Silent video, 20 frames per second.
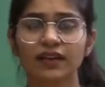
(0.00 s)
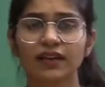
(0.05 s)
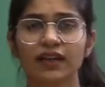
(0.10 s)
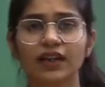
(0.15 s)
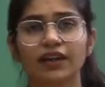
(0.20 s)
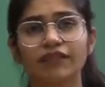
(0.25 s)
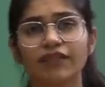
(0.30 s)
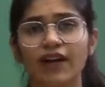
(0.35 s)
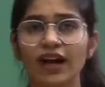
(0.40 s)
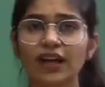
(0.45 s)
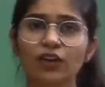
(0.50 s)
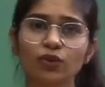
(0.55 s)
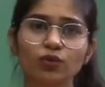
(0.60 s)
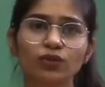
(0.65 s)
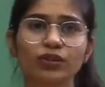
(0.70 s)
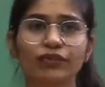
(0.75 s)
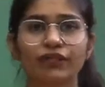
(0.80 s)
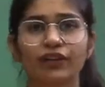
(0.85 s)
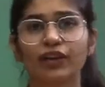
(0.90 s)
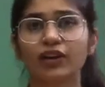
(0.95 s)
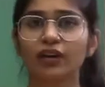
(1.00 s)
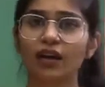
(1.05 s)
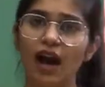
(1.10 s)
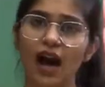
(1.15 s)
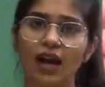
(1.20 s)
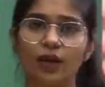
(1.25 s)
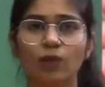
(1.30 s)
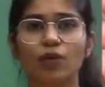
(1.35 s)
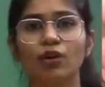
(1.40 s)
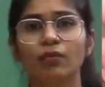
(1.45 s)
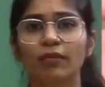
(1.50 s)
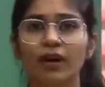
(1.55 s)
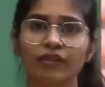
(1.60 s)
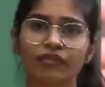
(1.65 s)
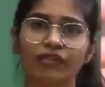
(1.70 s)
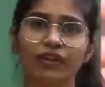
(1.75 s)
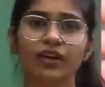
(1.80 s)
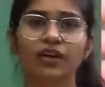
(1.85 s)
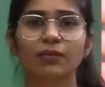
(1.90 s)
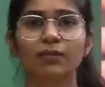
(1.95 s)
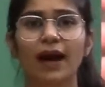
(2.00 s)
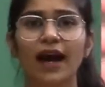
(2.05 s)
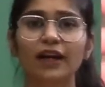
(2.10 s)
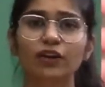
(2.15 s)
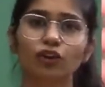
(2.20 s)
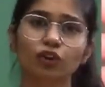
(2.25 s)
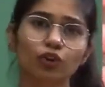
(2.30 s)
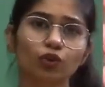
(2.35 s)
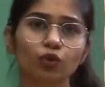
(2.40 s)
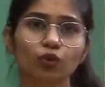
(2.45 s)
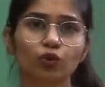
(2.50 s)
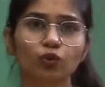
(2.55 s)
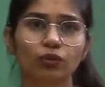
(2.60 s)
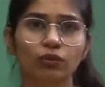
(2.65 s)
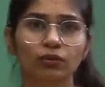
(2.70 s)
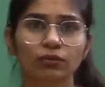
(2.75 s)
If I lose a finger, I want my finger back too.